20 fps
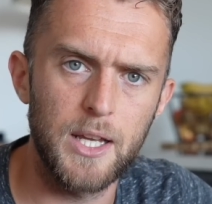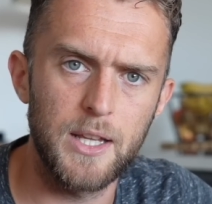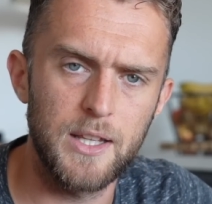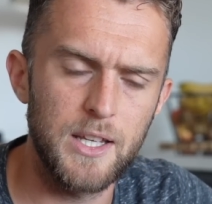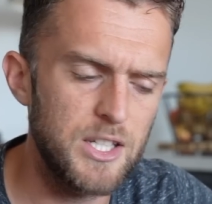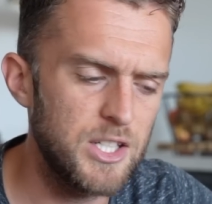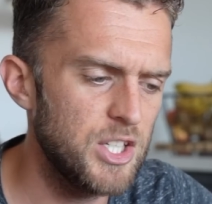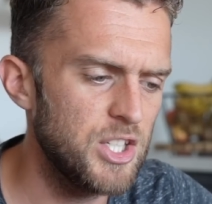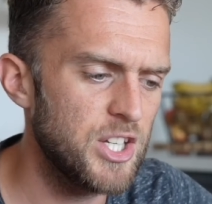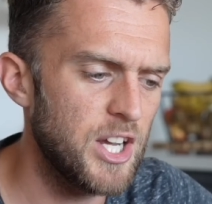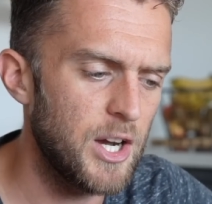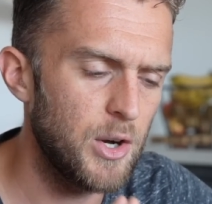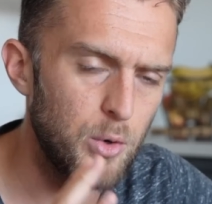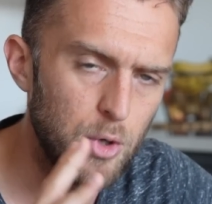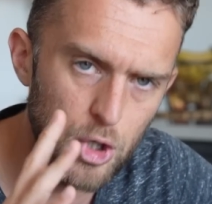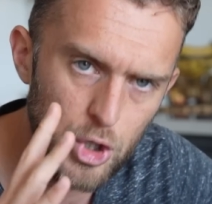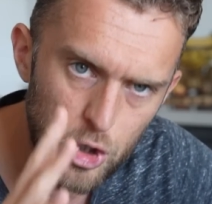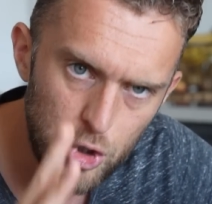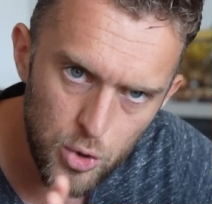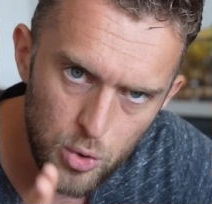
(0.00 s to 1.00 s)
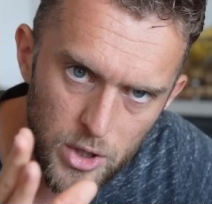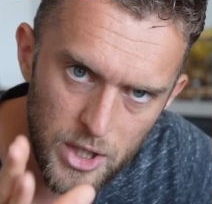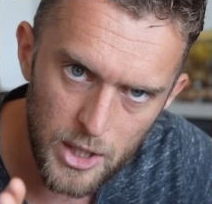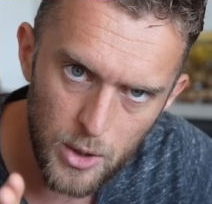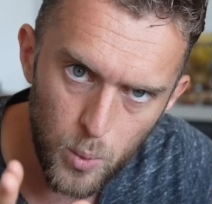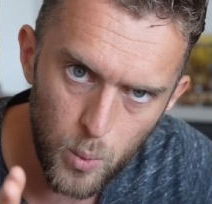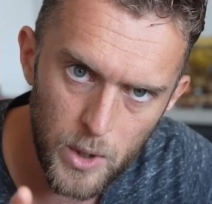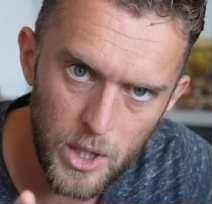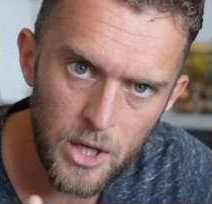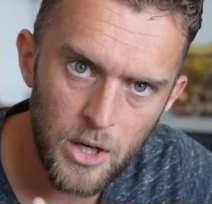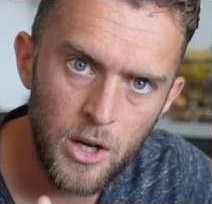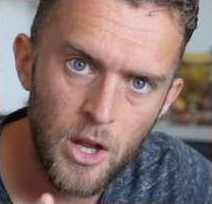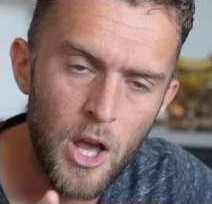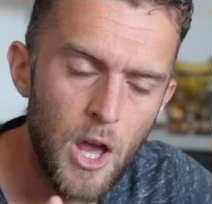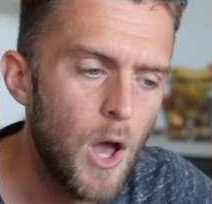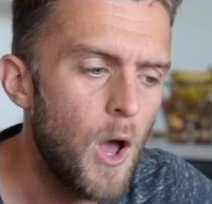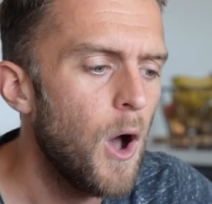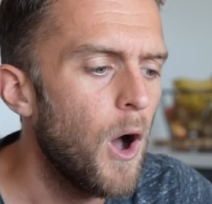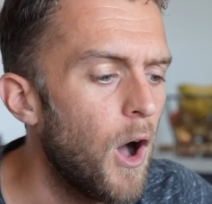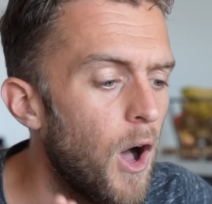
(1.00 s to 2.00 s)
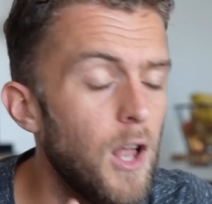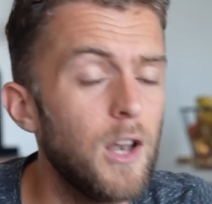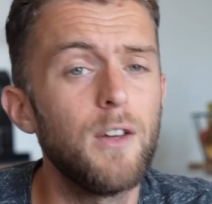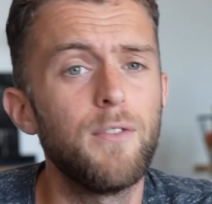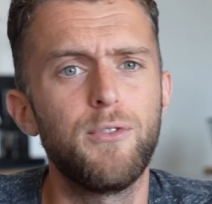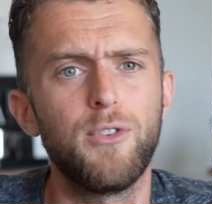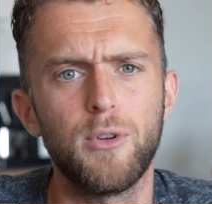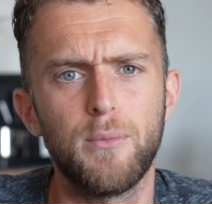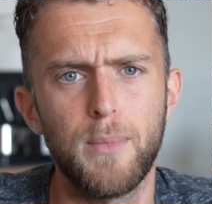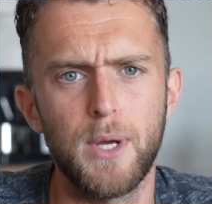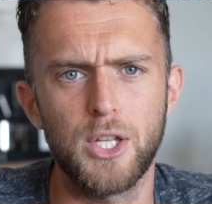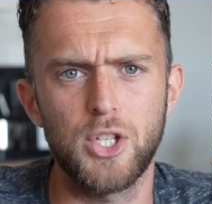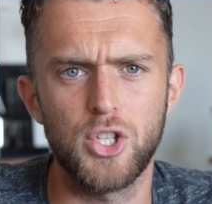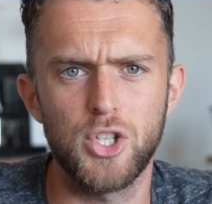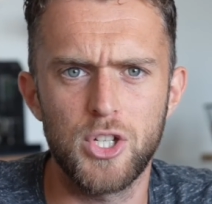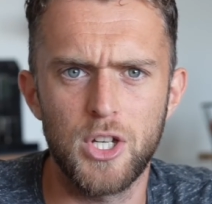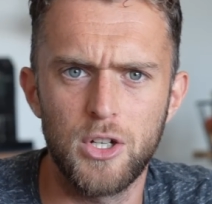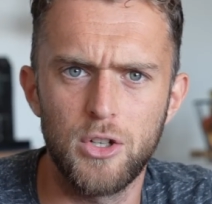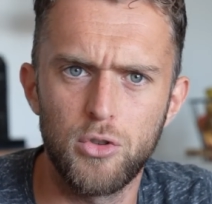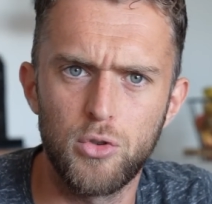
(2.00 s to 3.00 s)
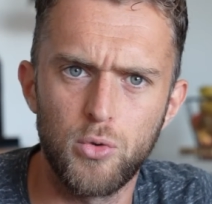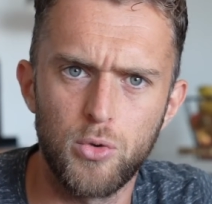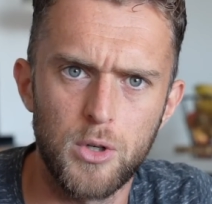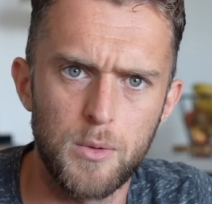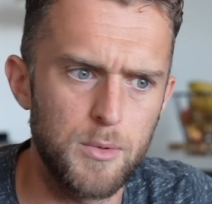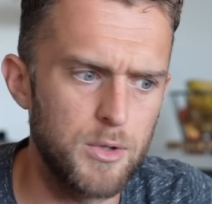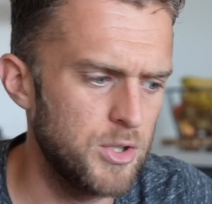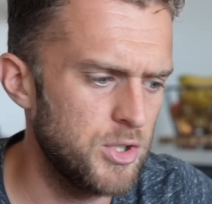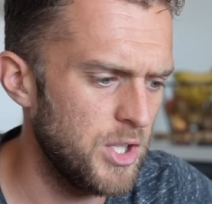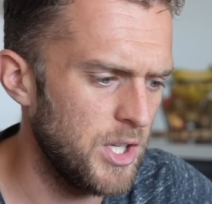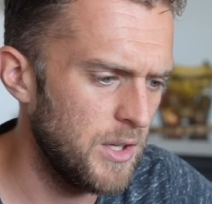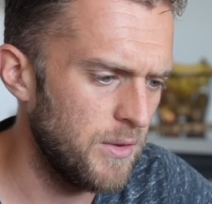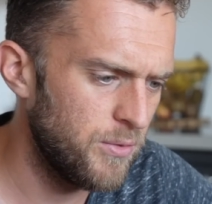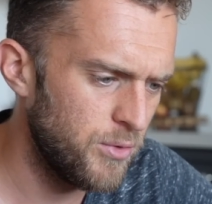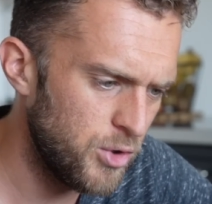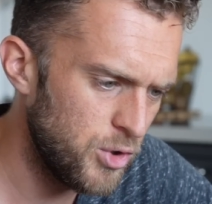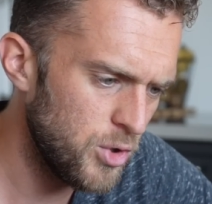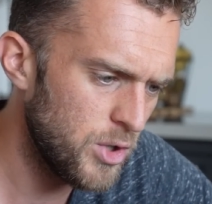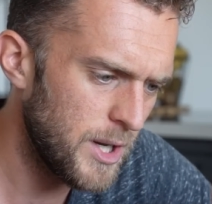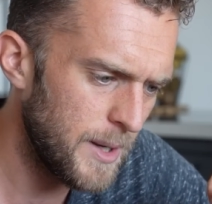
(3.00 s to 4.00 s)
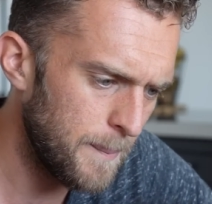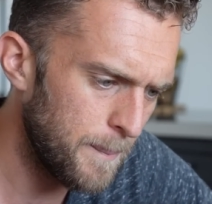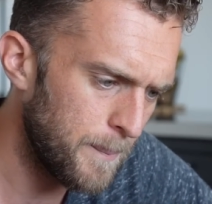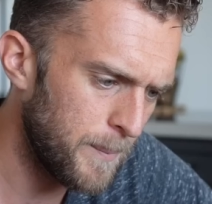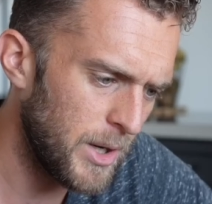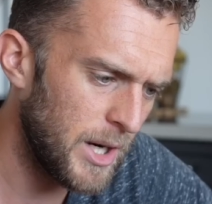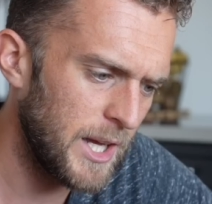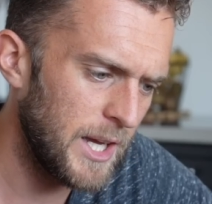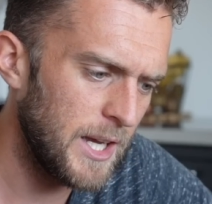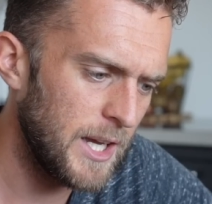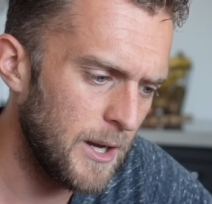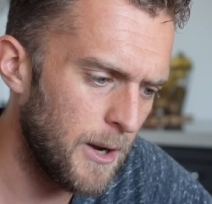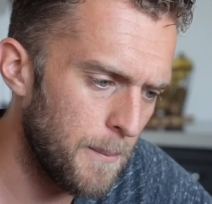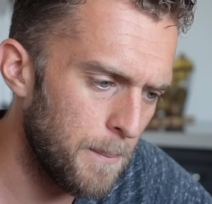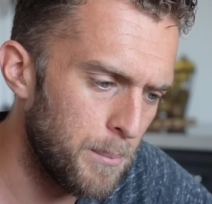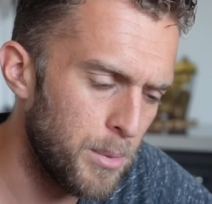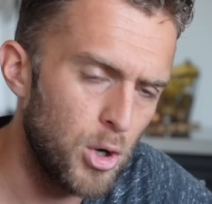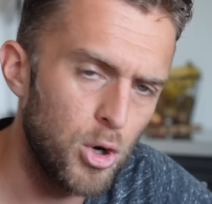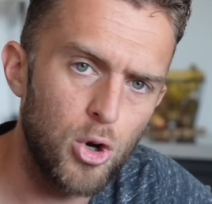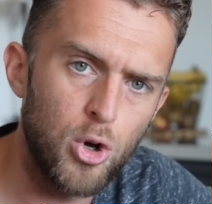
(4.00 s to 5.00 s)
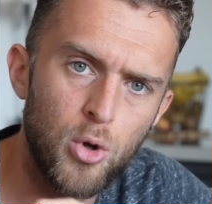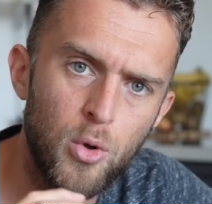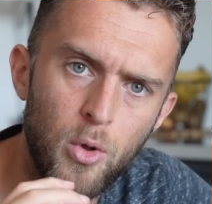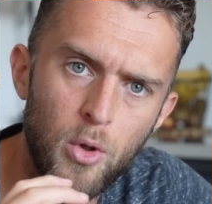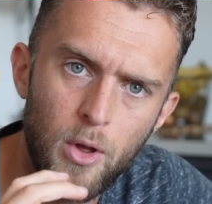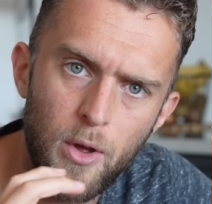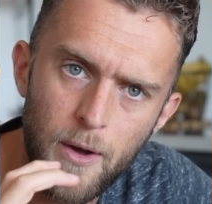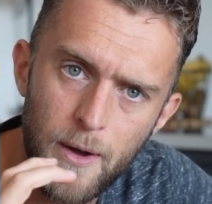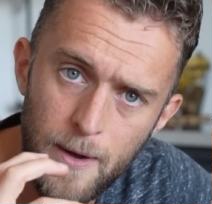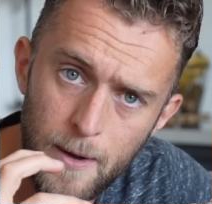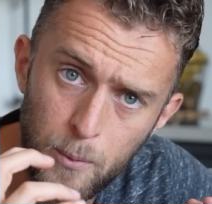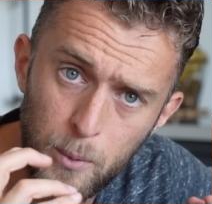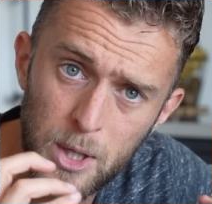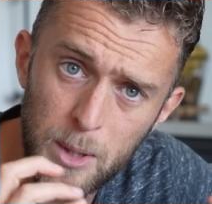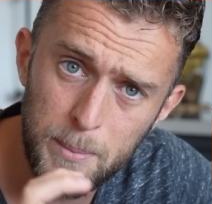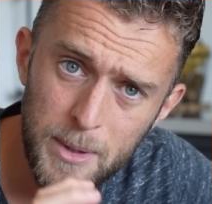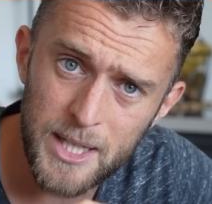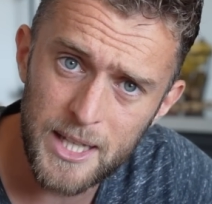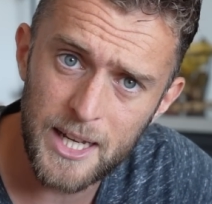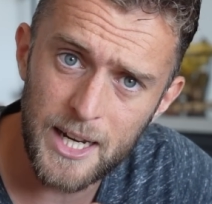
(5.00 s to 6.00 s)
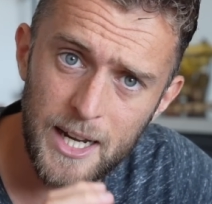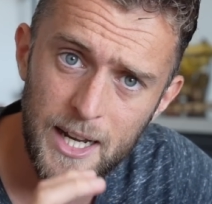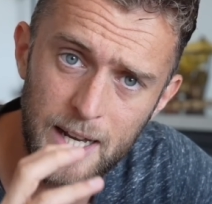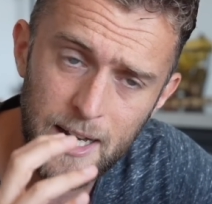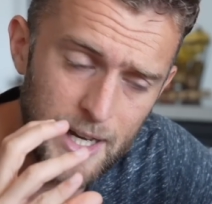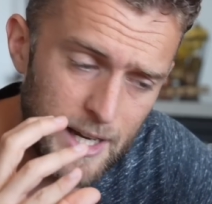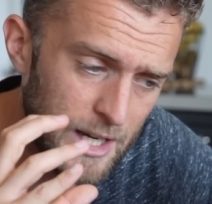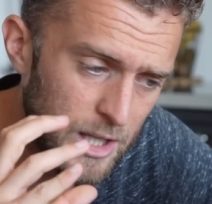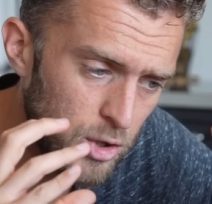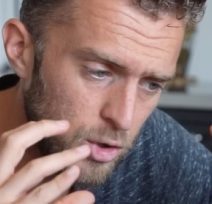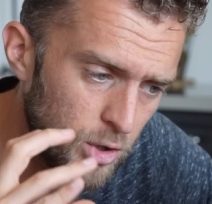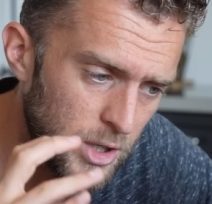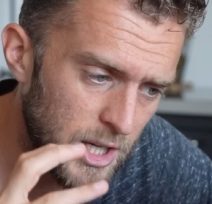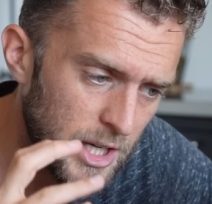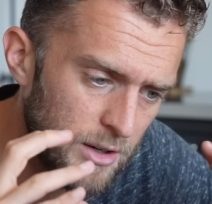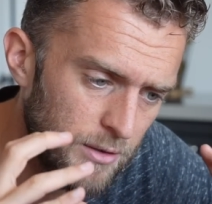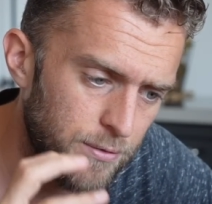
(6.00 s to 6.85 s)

This is how you can win all of your matches in the tournaments if you can play a ball with a bandeja and you get a